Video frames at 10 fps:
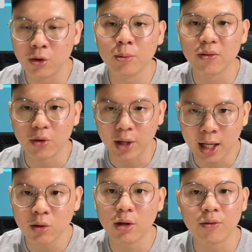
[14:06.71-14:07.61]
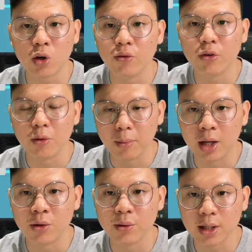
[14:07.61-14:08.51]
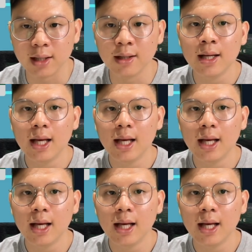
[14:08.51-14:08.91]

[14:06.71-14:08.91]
but for now I've gone for Romero here.